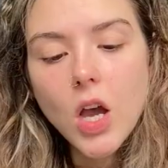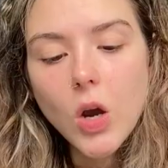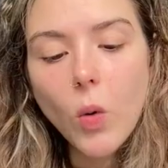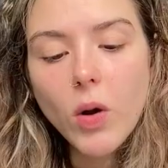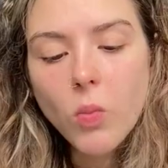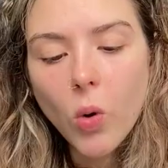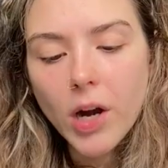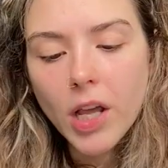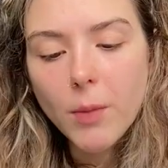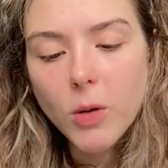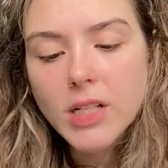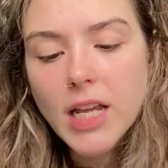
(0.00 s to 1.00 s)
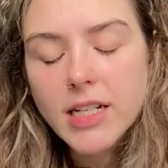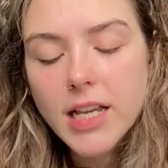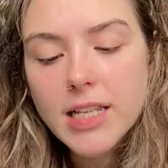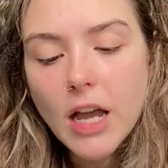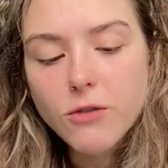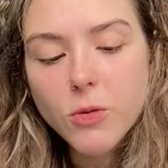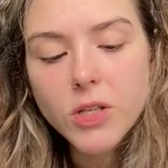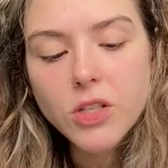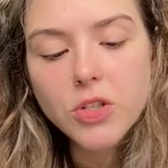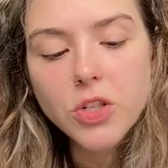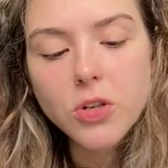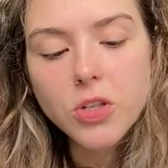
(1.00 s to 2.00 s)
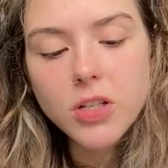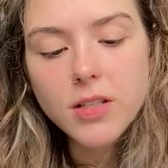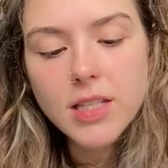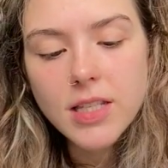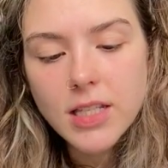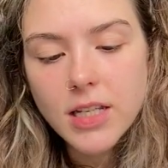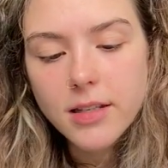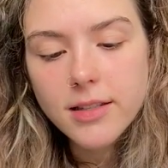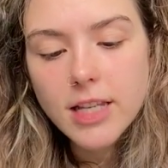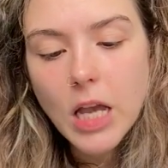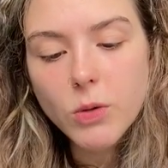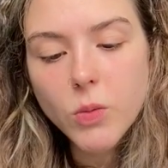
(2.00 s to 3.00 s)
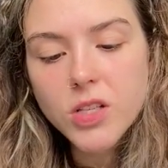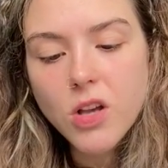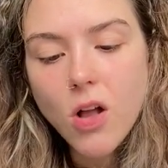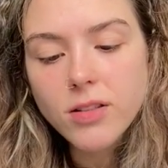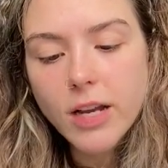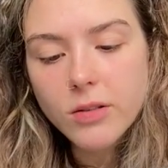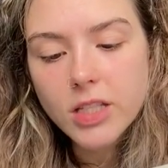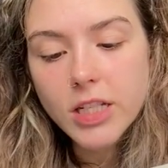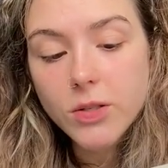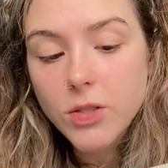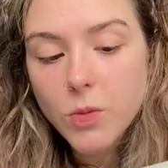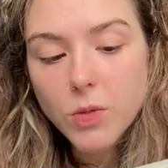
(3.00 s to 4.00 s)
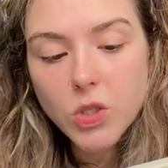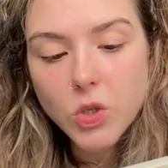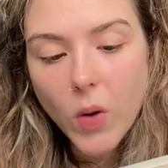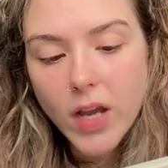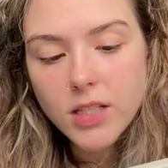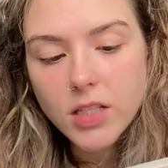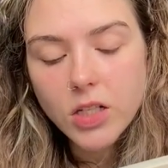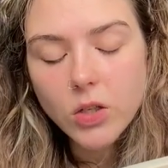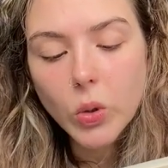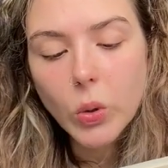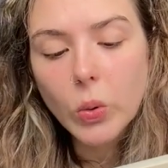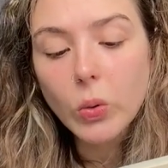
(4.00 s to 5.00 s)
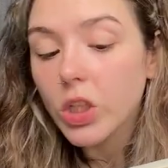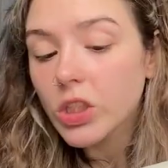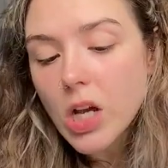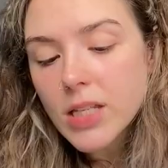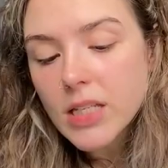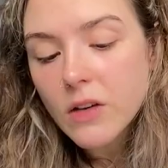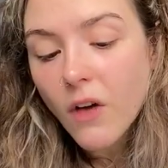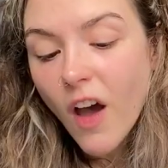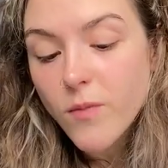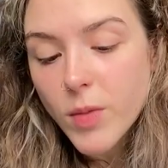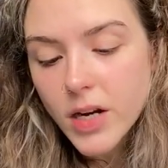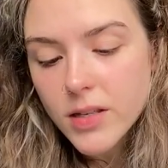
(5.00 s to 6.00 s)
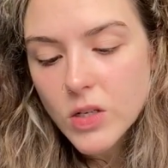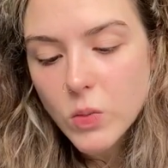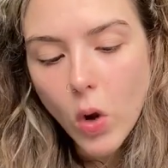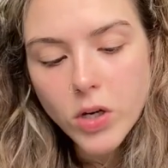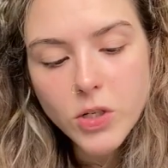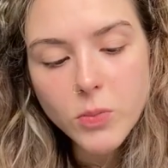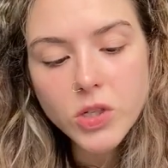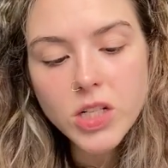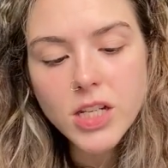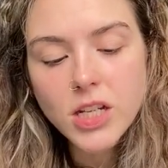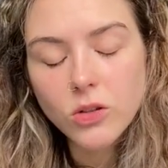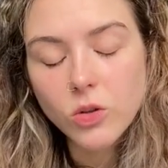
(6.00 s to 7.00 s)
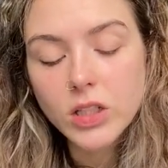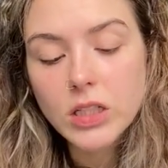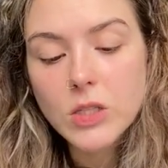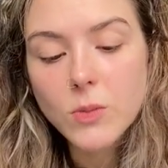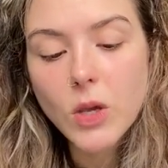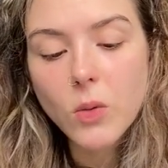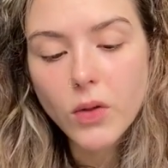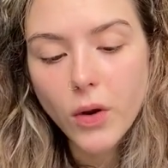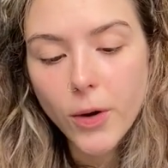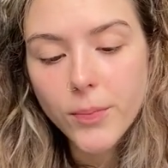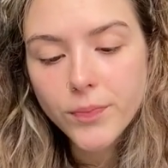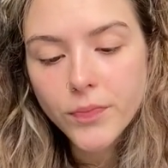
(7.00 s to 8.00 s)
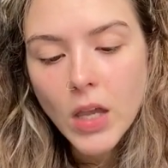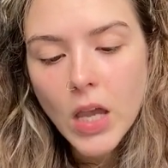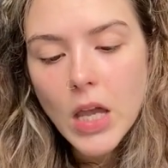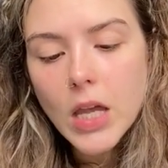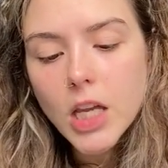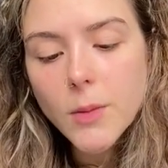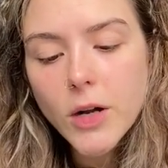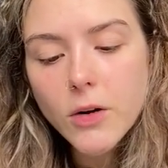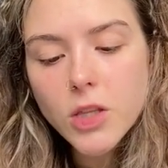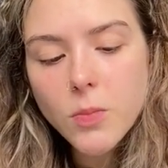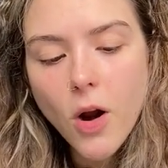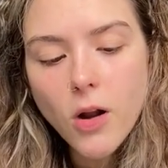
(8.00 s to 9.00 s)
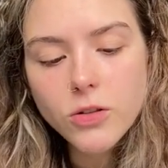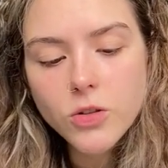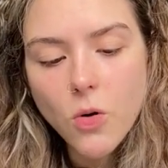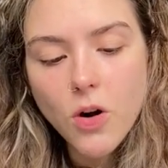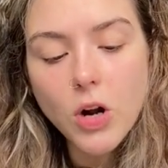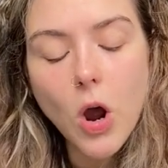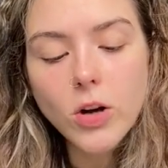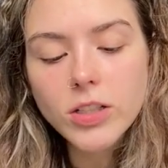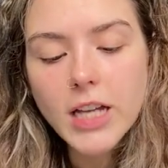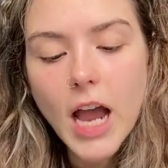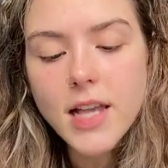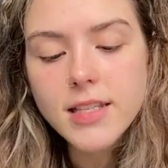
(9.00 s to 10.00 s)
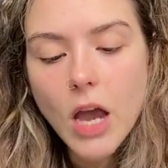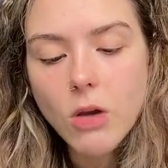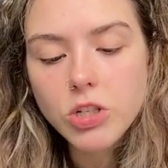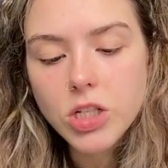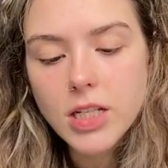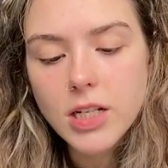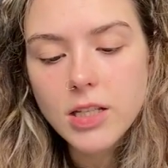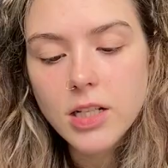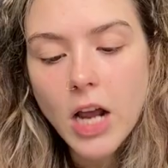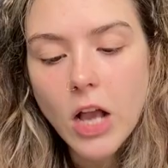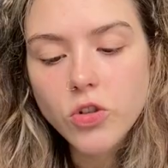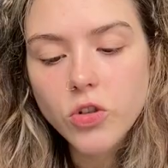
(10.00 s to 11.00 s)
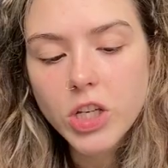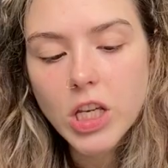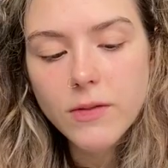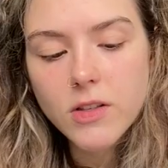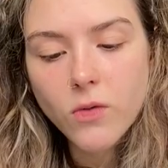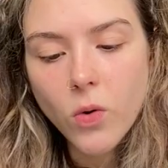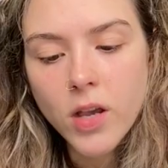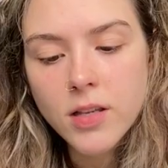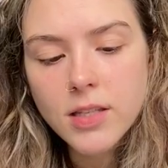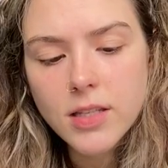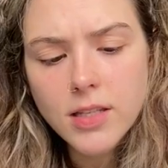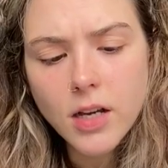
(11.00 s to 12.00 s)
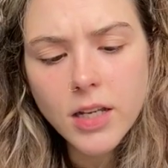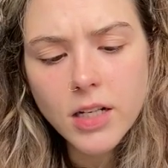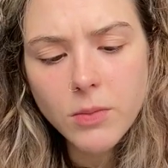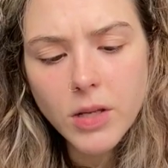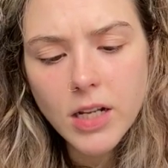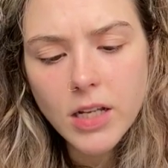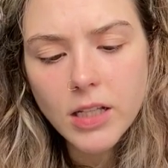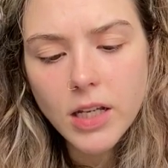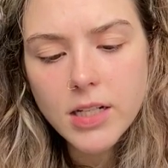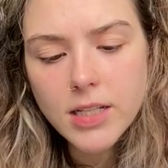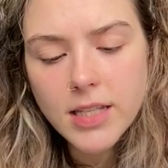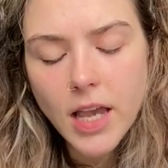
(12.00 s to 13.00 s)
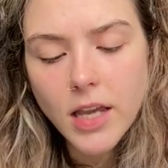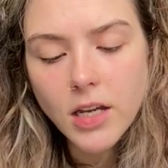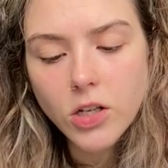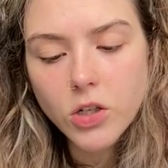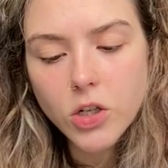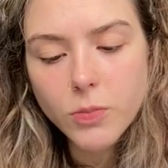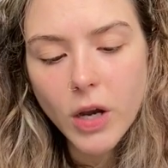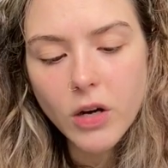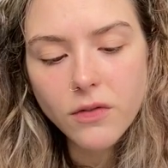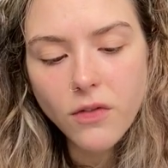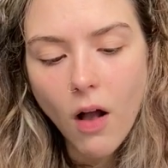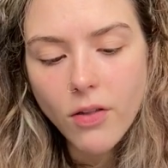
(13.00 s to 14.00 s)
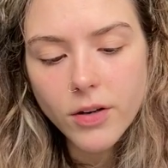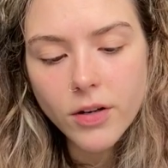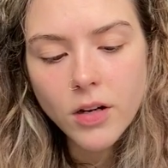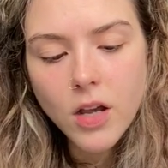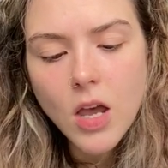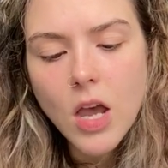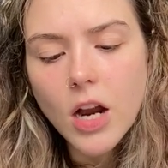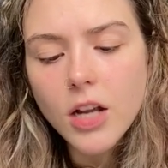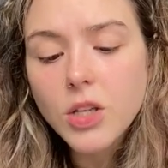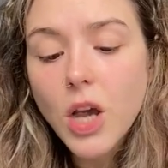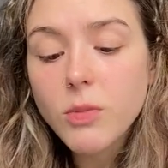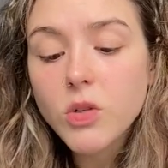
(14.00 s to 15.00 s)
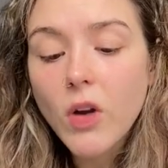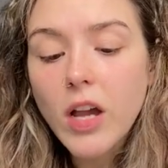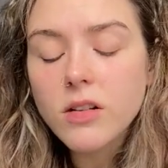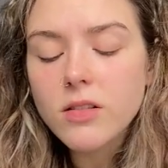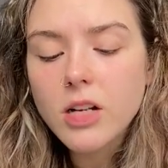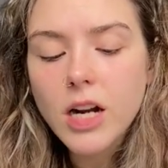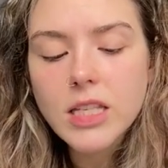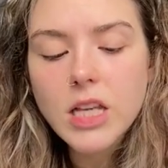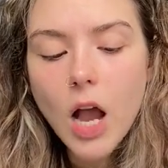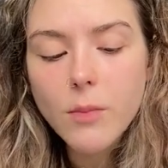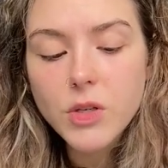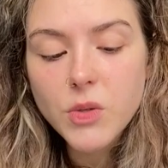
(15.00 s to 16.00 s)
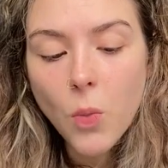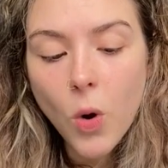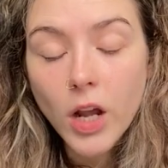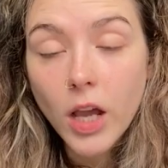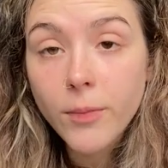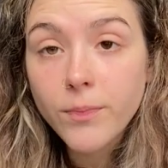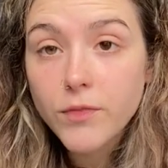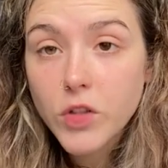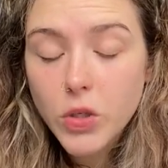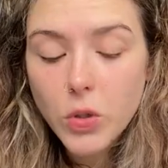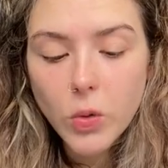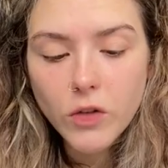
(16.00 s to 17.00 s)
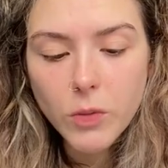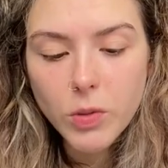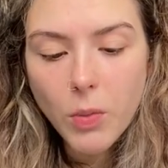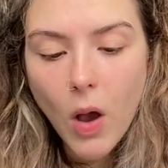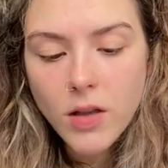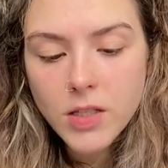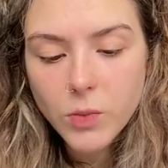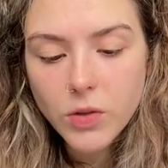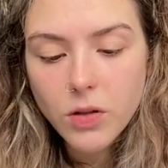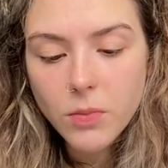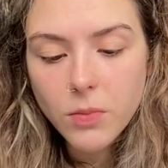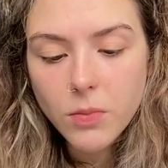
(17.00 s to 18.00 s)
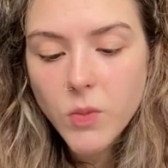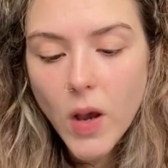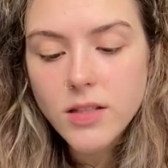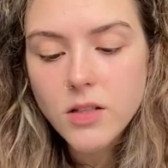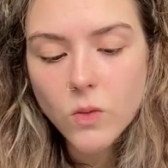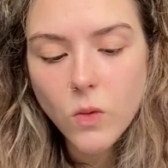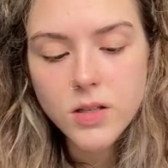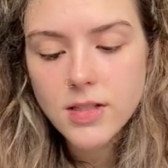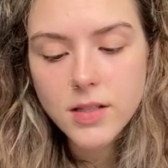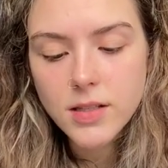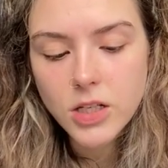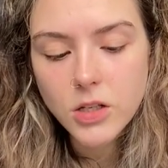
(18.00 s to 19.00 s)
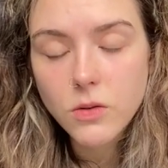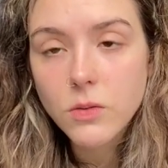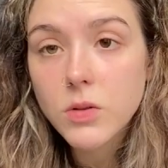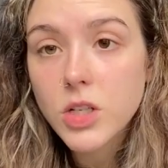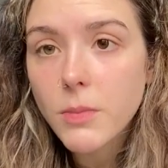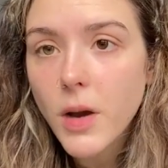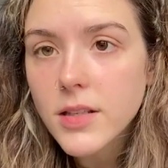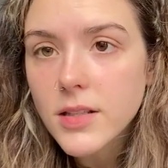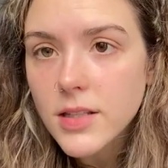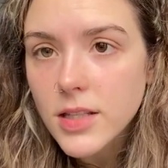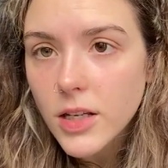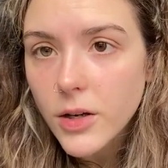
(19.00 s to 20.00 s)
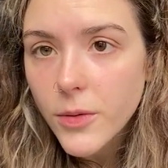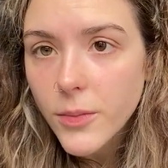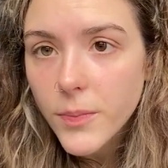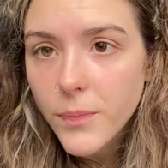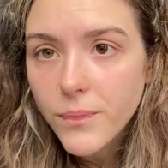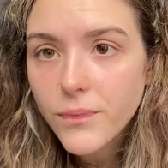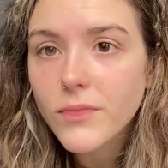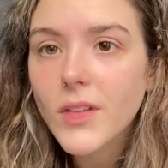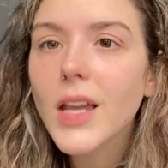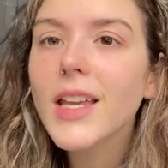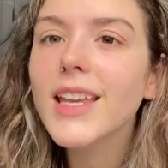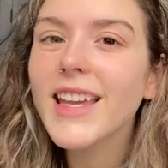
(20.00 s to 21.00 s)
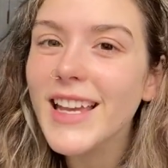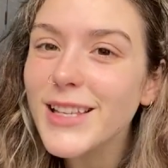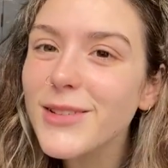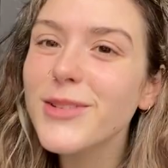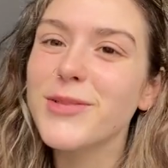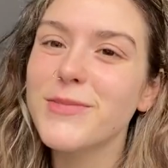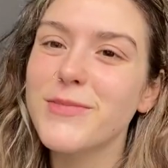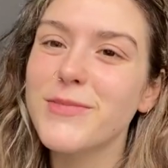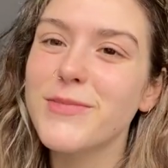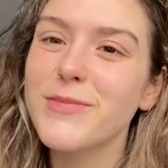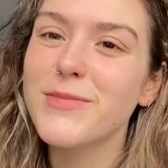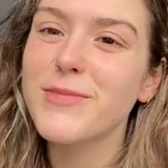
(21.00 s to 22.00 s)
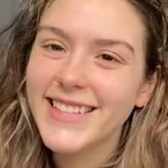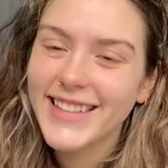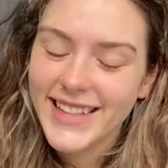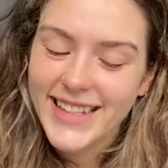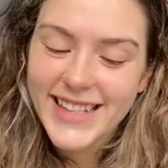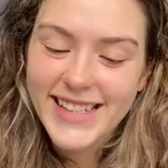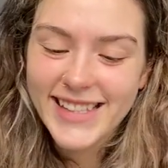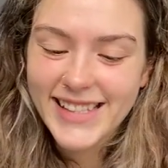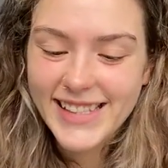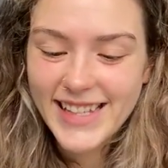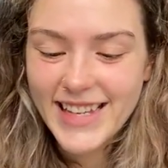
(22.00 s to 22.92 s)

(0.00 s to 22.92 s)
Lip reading: One morning, about 10 days after Mrs. Churchill's decease, Emma was called downstairs to Mr. Weston, who could not stay 5 minutes and wanted particularly to speak with her. He met her at the parlour door and hardly asked how she did in the natural key of his voice, sunk in immediately, to say, unheard by her father, "Can you come to Randall's at any time this morning? Do, if it be possible. Mrs. Weston wants to see you. She must see you." He is a good boy. He is.